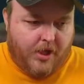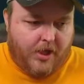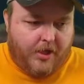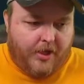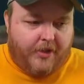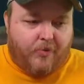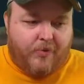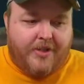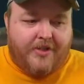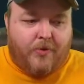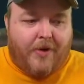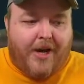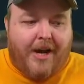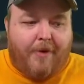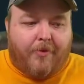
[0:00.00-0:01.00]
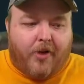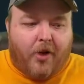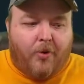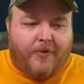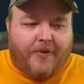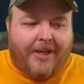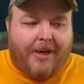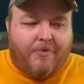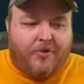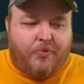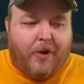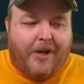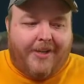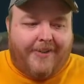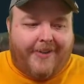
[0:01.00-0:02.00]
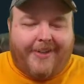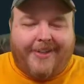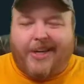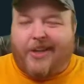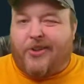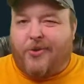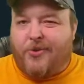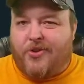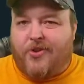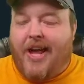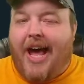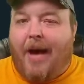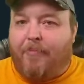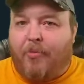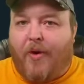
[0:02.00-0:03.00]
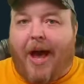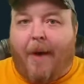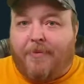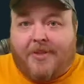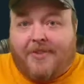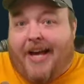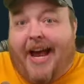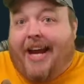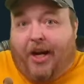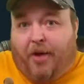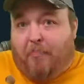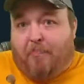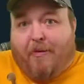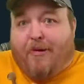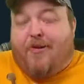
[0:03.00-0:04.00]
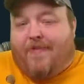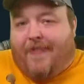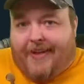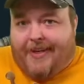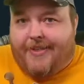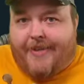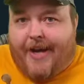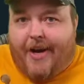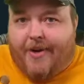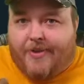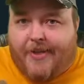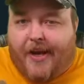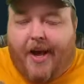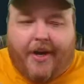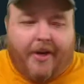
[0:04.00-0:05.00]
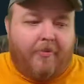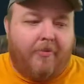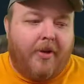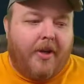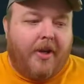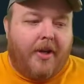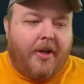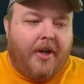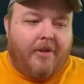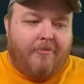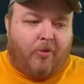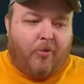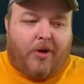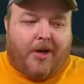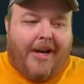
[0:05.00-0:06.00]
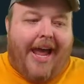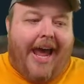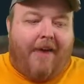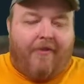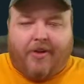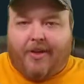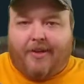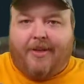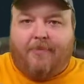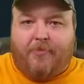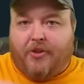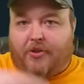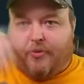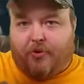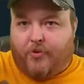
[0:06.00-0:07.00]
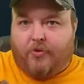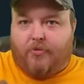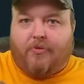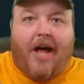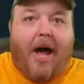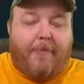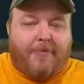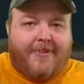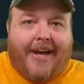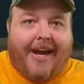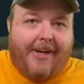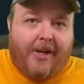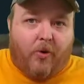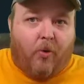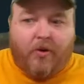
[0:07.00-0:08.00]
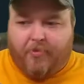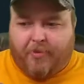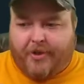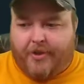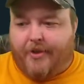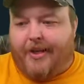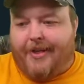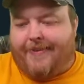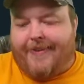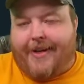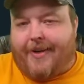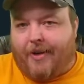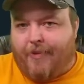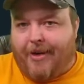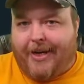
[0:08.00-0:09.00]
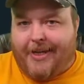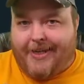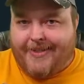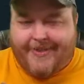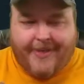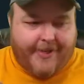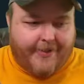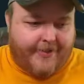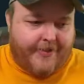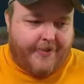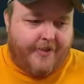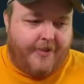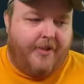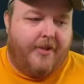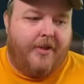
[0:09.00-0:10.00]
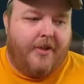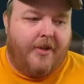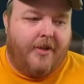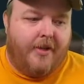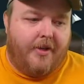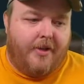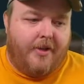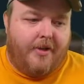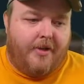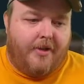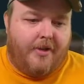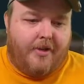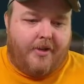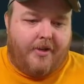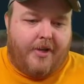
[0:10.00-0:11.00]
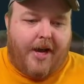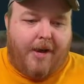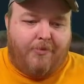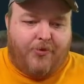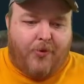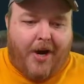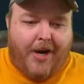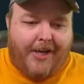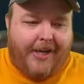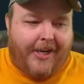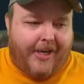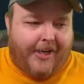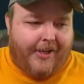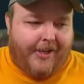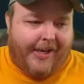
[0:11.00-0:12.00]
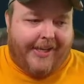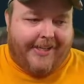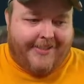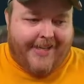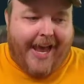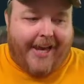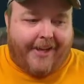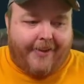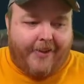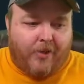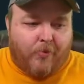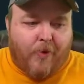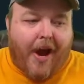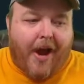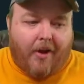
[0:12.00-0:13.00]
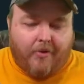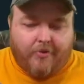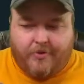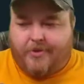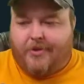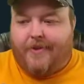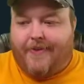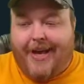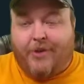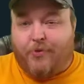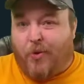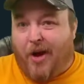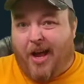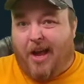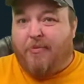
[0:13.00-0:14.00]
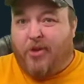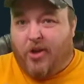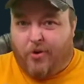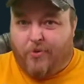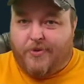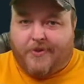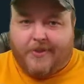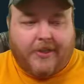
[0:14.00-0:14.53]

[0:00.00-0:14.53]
And the reason why I'm coasting, I'm just waiting until I get closer to apoapsis. I can burn the entire time, but we're going to have an elliptical, lopsided orbit, and it's not going to make any sense. I'm trying to get exactly around, and that's why I'm coasting.